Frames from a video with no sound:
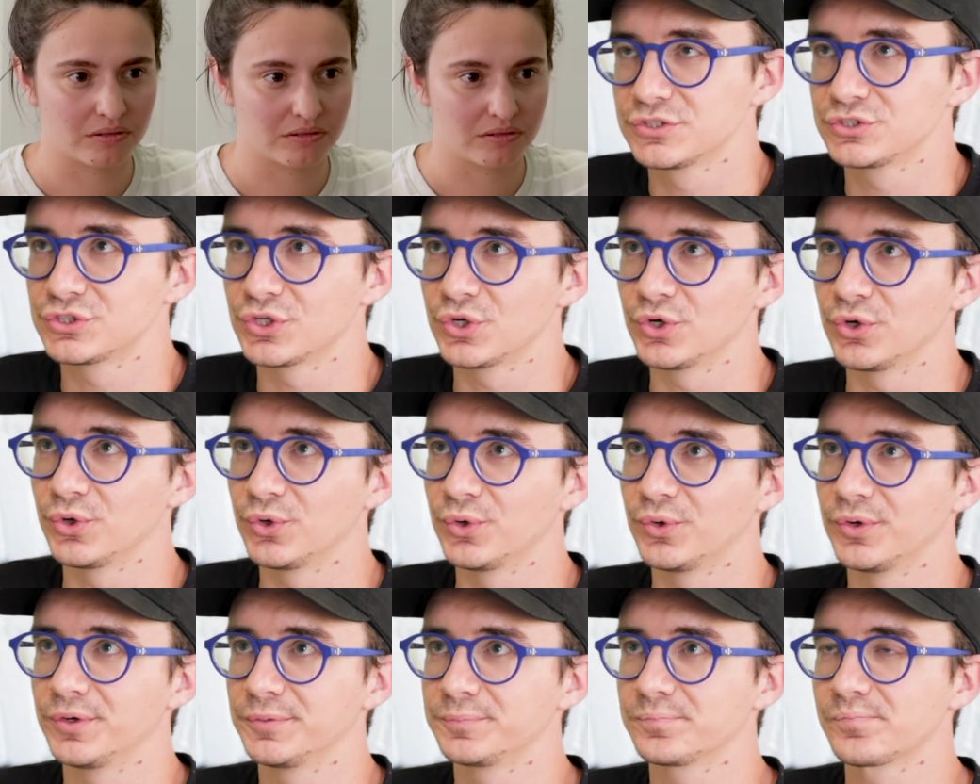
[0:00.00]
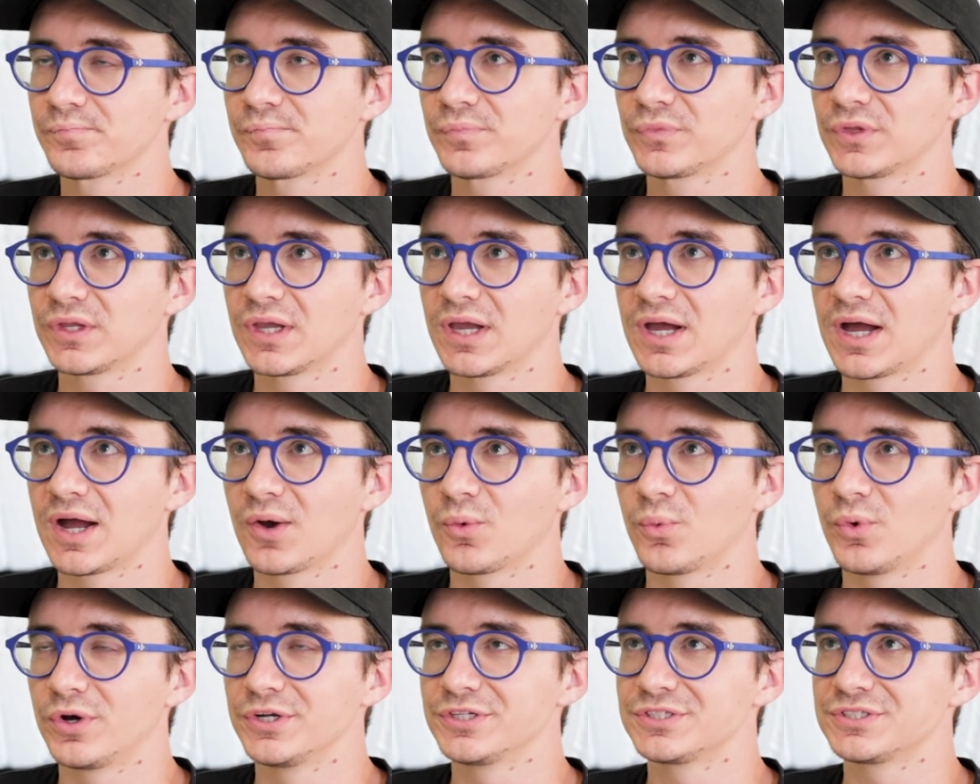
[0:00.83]
So
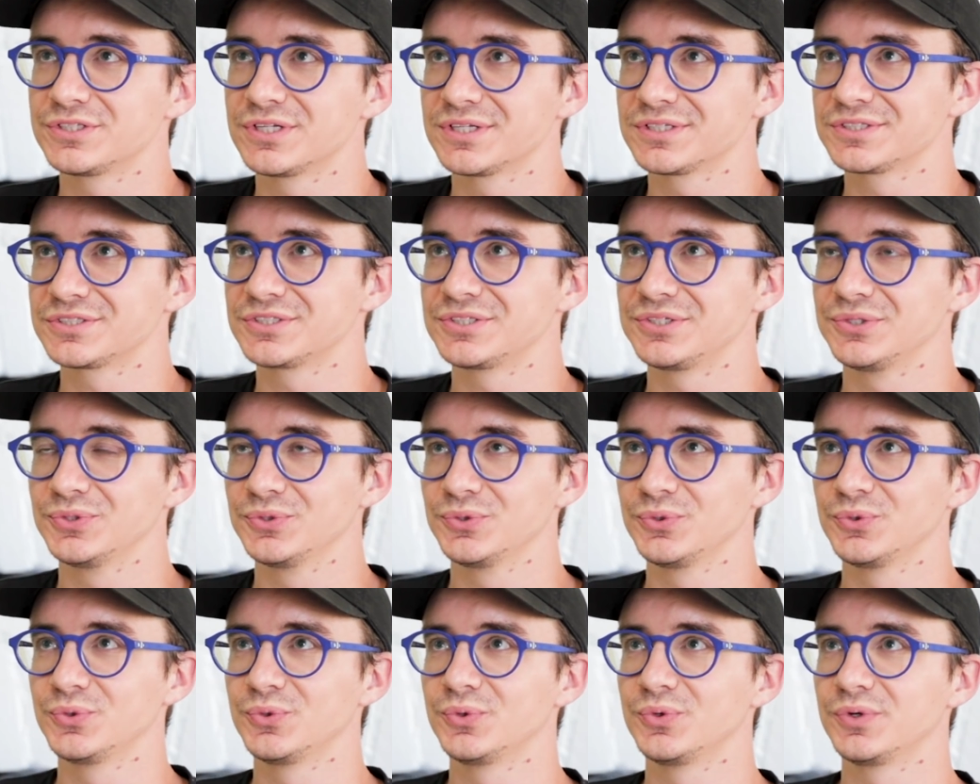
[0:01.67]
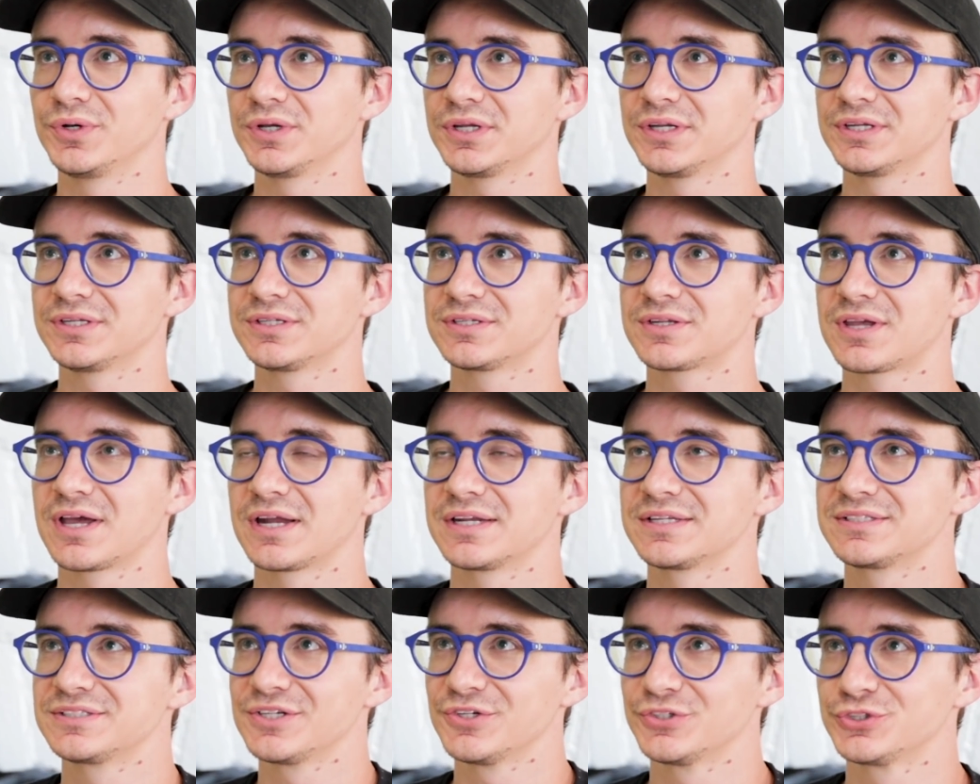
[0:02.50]
I want to
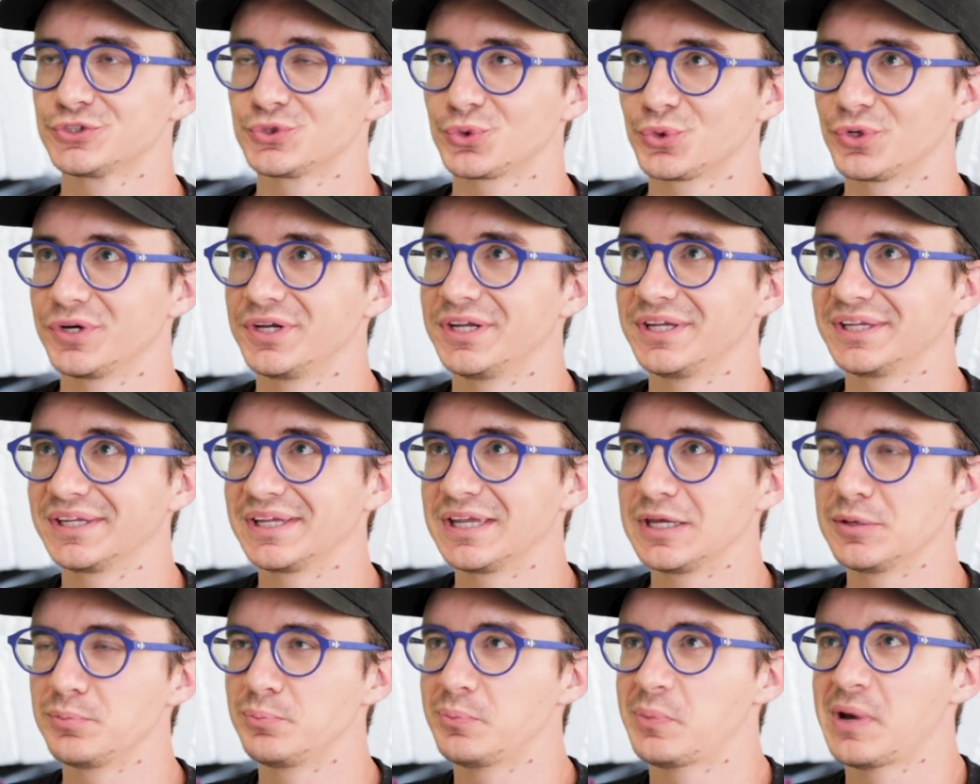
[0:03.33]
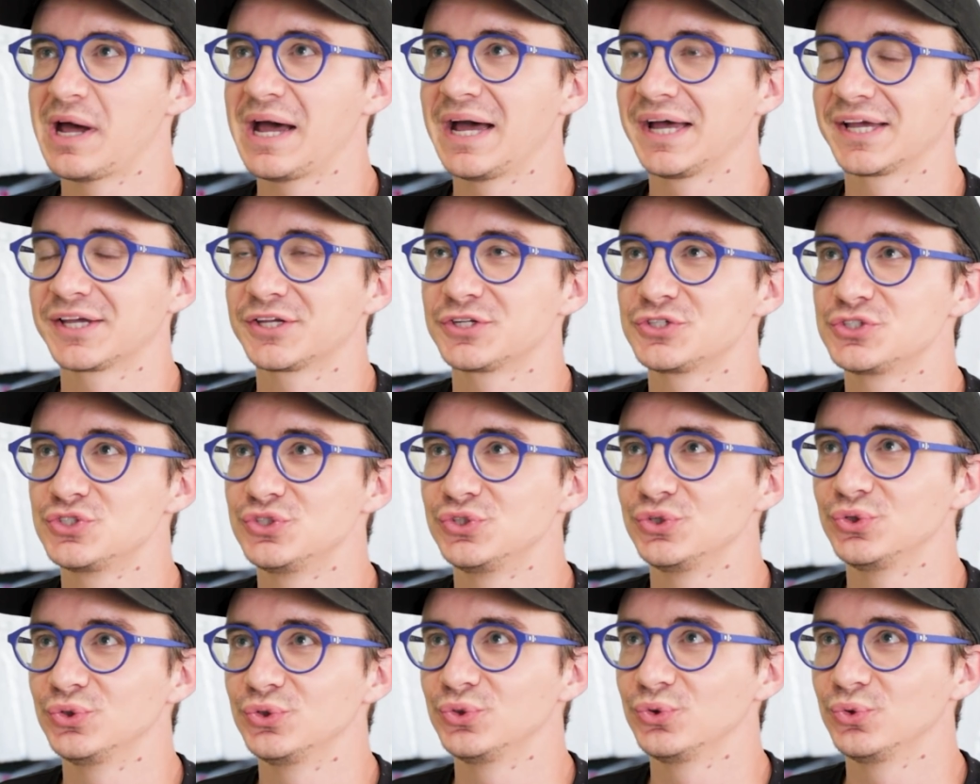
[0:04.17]
kind of tell a story and get back
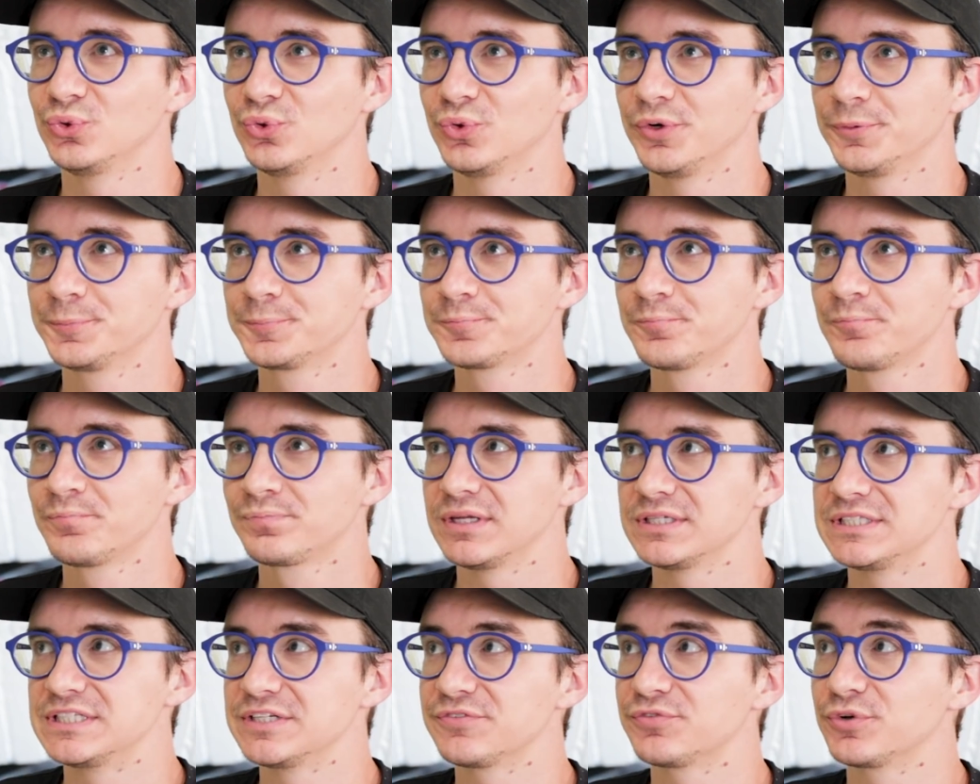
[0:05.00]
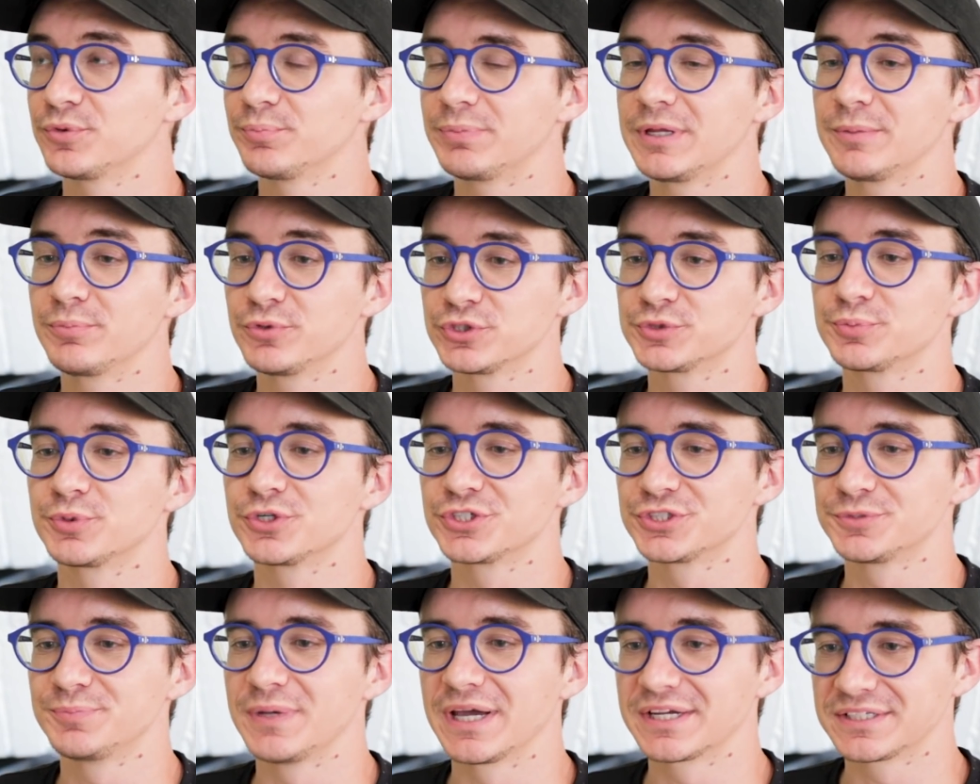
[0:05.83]
to different people's
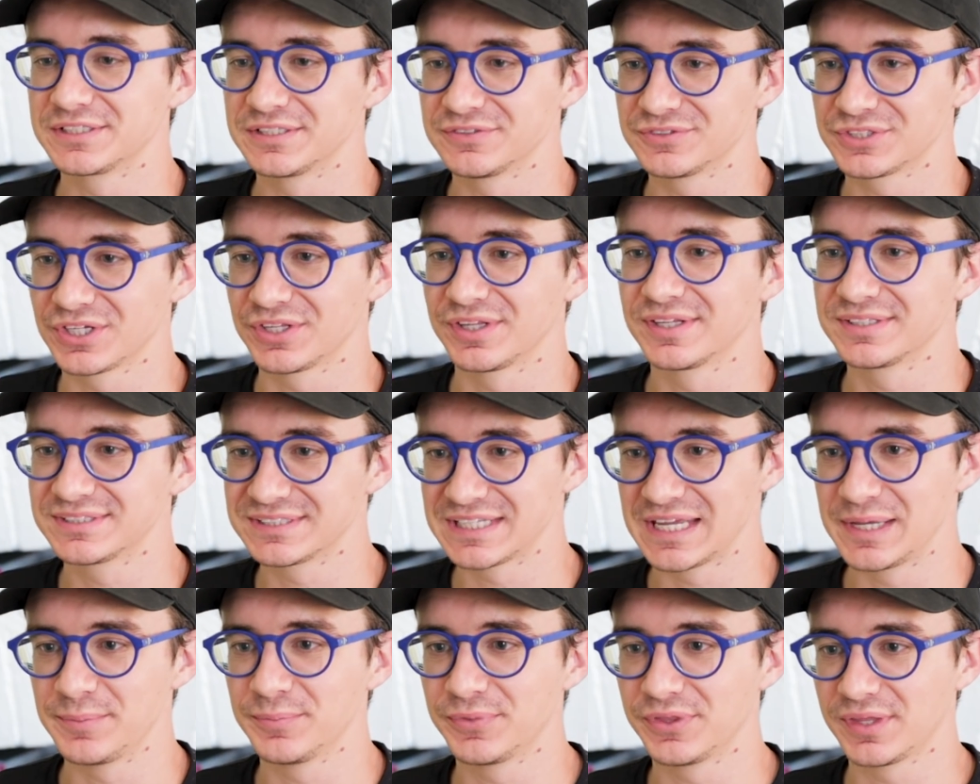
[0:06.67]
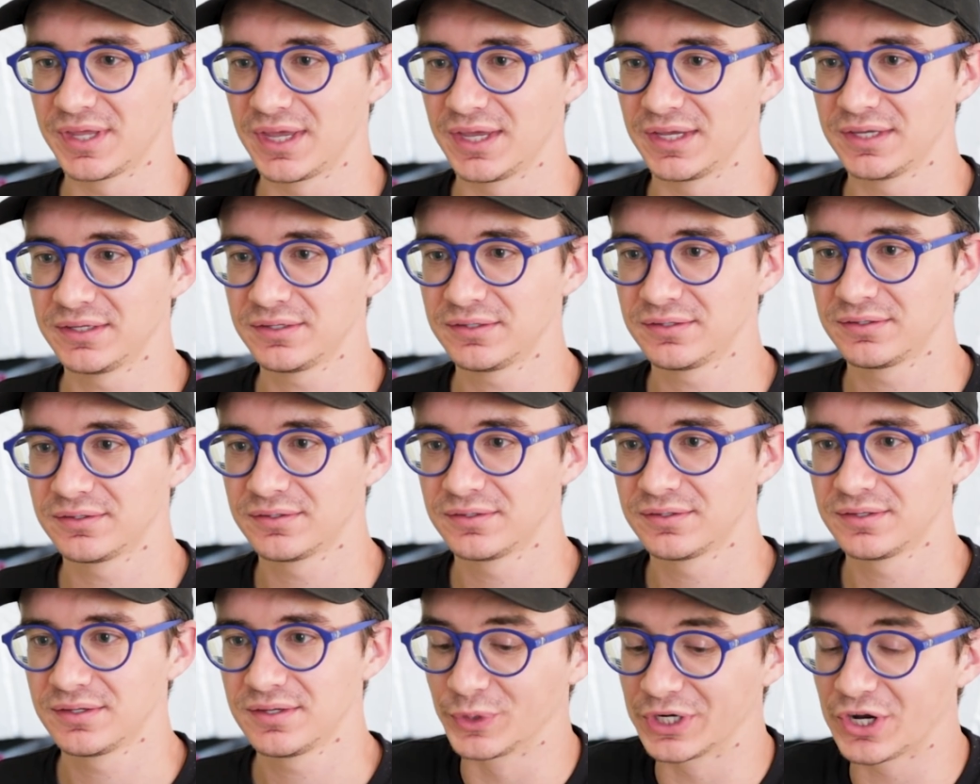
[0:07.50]
perspectives on the same thing
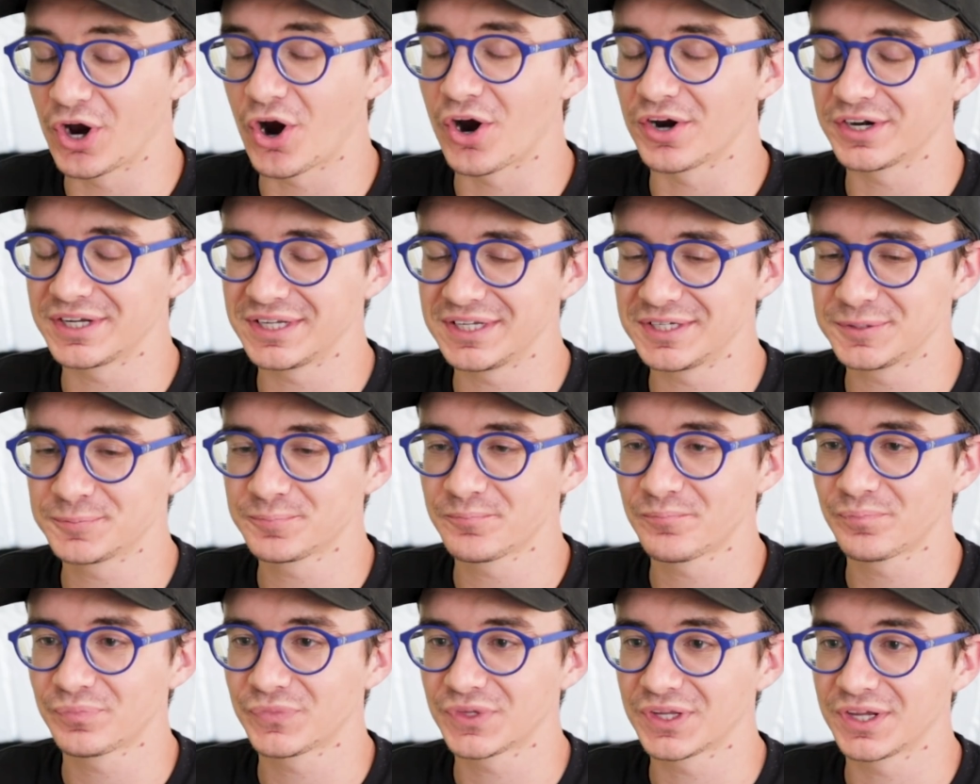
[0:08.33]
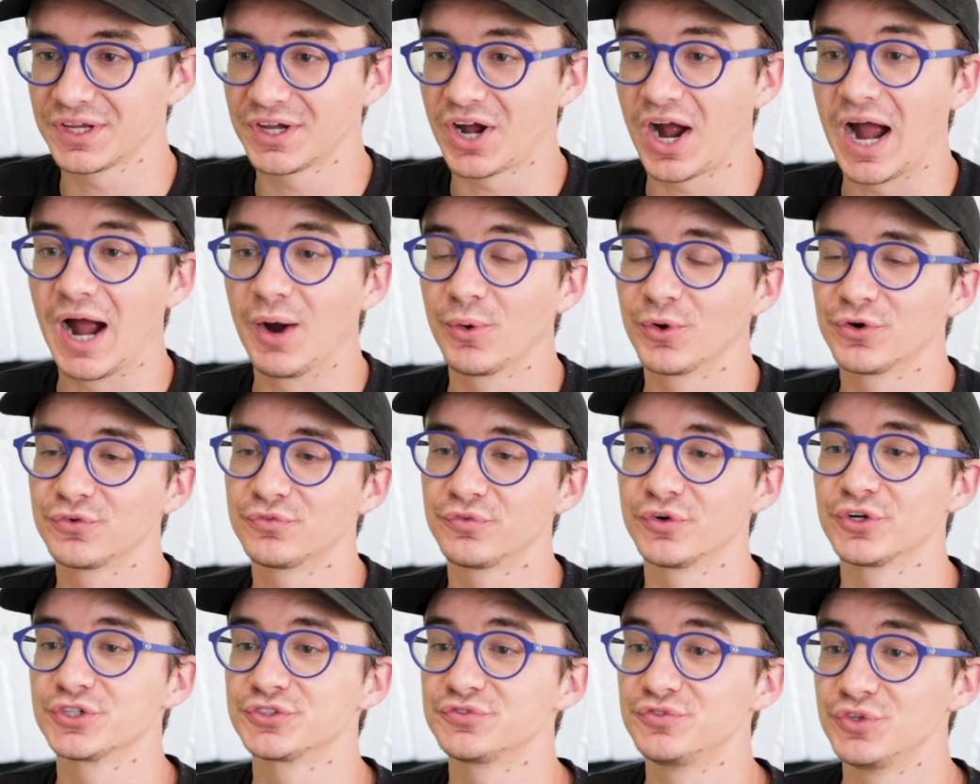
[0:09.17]
regarding our
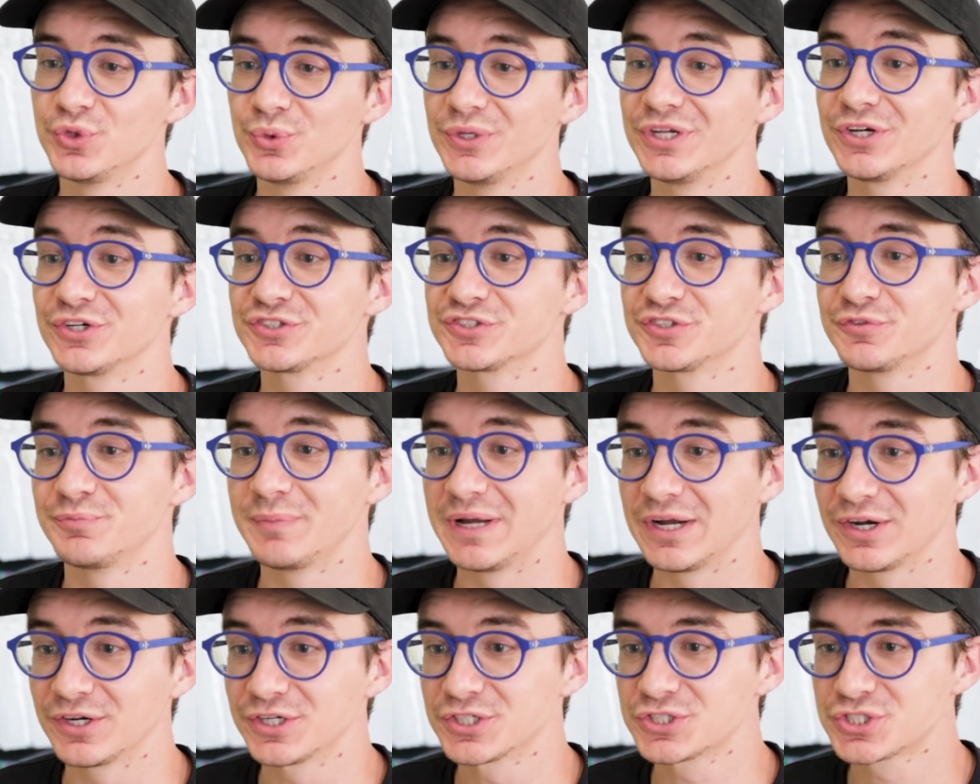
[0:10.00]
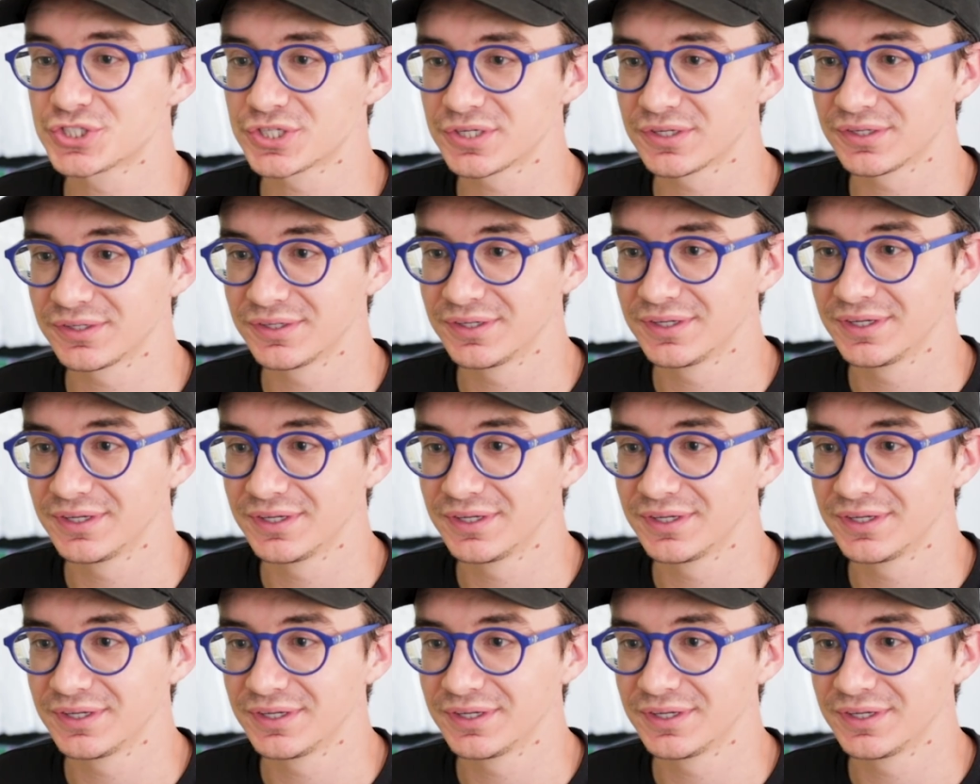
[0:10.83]
first few years of marriage.